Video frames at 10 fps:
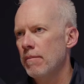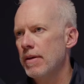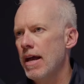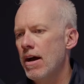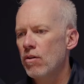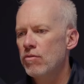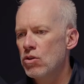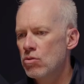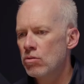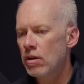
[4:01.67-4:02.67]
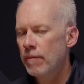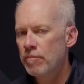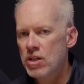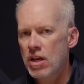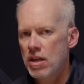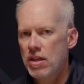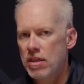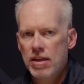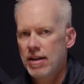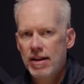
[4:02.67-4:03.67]
How have you
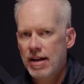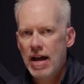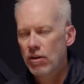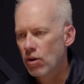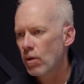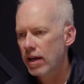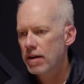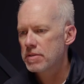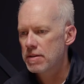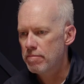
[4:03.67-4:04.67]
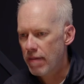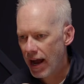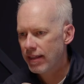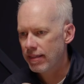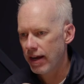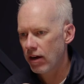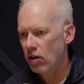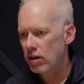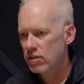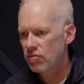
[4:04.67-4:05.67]
I don't know what comes to mind
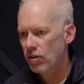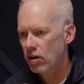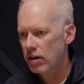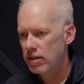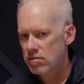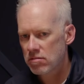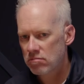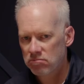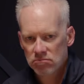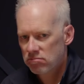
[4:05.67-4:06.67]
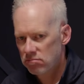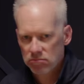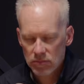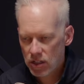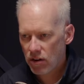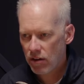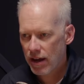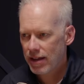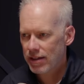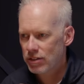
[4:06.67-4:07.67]
there as far as,
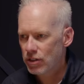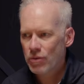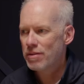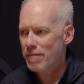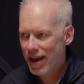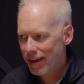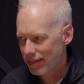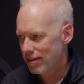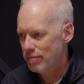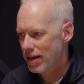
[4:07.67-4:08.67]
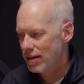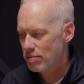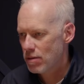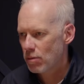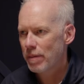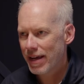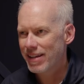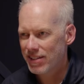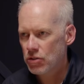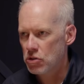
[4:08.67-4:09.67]
doing the math and making people pay
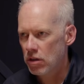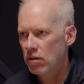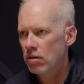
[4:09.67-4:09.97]
attention